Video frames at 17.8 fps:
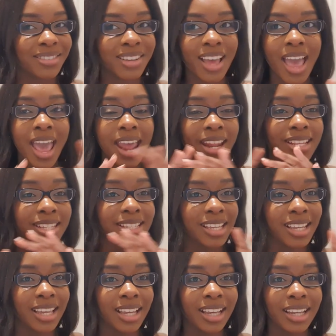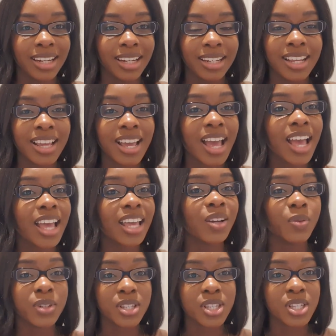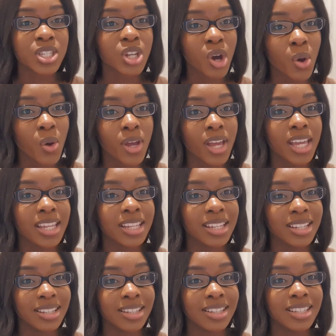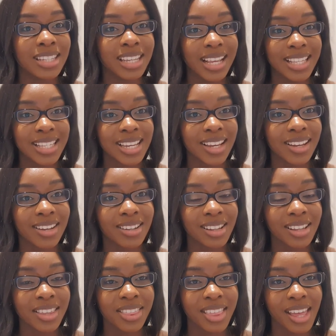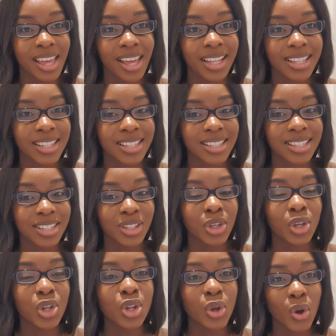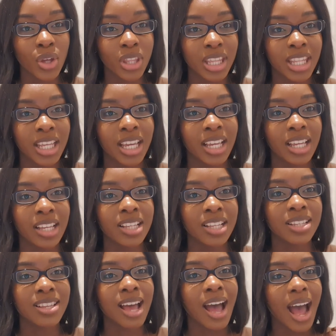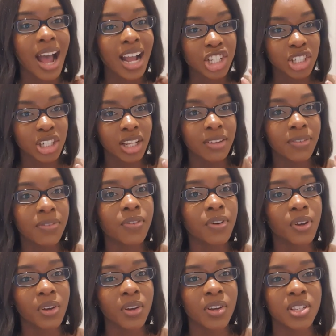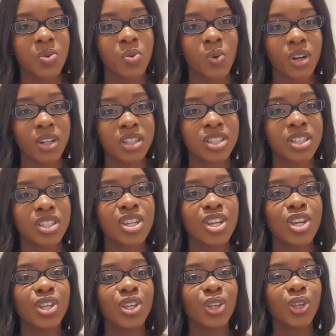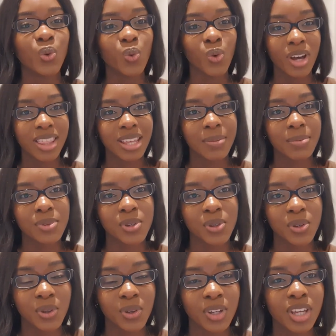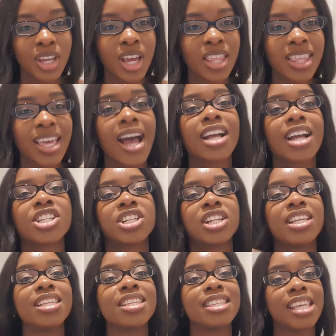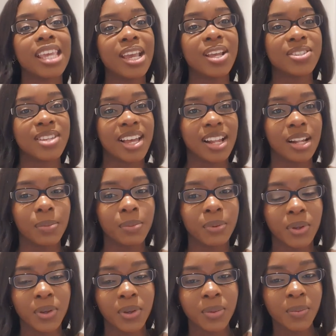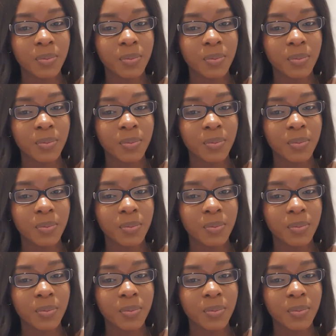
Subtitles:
editing, and it was so in detail that you know that they actually focus on what you want them to. They actually seek to help you.